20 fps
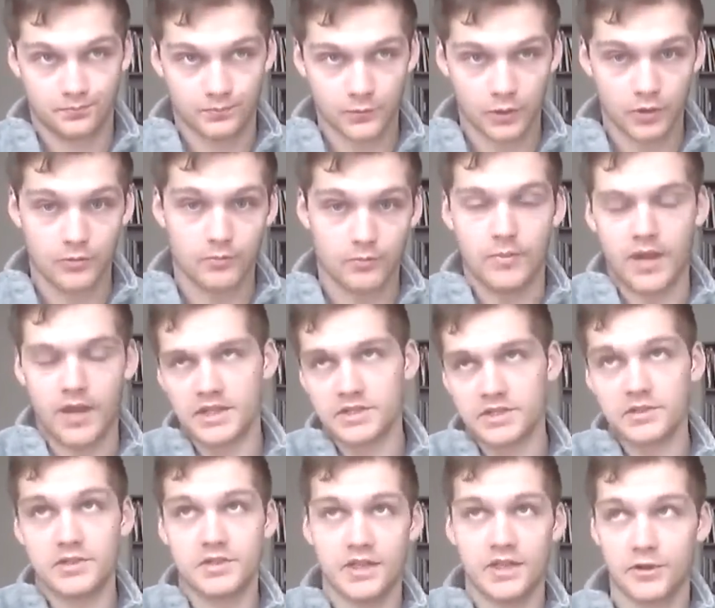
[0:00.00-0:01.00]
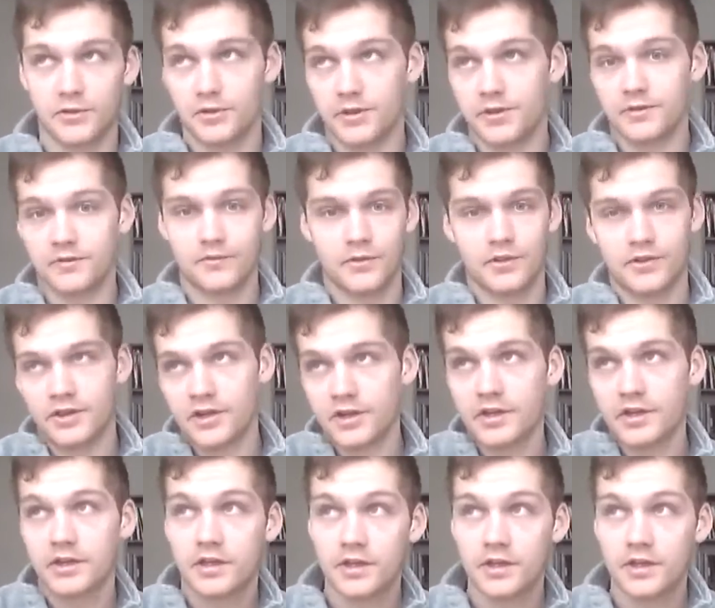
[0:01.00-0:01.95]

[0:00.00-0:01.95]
or actually entirely for the talk.